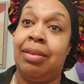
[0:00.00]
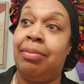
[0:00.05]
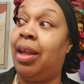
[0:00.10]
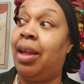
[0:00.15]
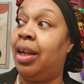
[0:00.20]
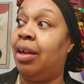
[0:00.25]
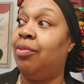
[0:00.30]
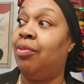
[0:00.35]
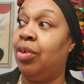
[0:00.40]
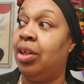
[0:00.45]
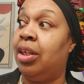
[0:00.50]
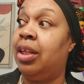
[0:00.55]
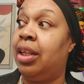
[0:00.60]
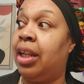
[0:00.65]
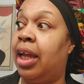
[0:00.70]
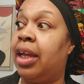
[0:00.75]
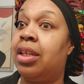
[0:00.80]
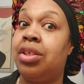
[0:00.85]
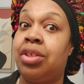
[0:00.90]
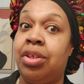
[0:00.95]
Like, really,
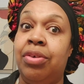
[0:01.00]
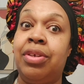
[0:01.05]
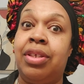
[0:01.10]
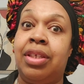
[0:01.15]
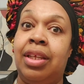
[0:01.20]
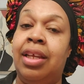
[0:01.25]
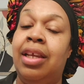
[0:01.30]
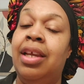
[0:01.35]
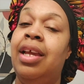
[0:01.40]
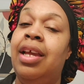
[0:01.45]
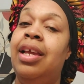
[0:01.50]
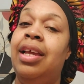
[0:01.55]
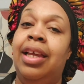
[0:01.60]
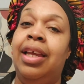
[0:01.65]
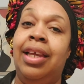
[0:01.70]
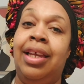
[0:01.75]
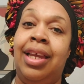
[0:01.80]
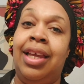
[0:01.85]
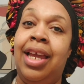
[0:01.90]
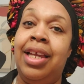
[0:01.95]
like, seriously,
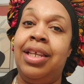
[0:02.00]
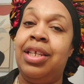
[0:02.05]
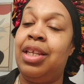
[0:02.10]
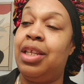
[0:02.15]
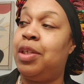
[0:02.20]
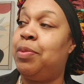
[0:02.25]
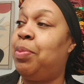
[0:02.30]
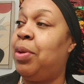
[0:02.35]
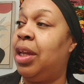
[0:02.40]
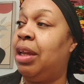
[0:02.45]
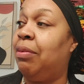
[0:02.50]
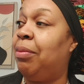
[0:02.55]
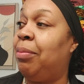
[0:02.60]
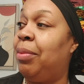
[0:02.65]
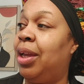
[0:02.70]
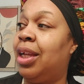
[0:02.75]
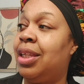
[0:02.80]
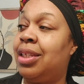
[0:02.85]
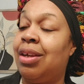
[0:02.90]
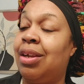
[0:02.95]
engaging and speaking with me
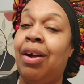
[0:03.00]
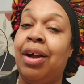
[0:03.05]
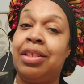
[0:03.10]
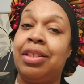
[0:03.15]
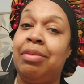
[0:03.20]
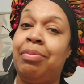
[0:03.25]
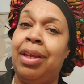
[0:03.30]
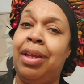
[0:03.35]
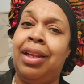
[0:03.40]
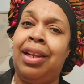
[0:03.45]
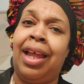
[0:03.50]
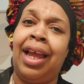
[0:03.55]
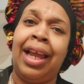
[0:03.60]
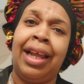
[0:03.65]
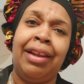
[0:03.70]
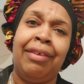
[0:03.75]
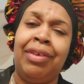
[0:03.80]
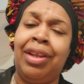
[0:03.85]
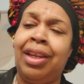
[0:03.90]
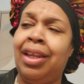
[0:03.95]
and talking to me and liking
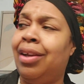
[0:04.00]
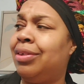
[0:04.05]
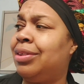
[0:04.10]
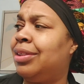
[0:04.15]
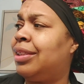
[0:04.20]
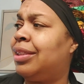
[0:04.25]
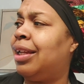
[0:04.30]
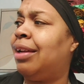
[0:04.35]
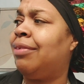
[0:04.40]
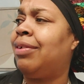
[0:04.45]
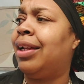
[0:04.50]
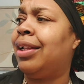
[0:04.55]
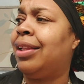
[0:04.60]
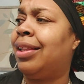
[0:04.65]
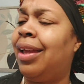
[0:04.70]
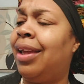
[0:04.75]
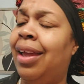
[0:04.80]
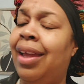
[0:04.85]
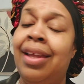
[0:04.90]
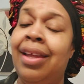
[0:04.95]
the videos and stuff like
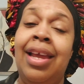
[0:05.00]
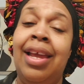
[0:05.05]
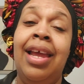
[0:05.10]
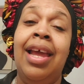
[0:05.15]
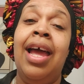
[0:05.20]
that.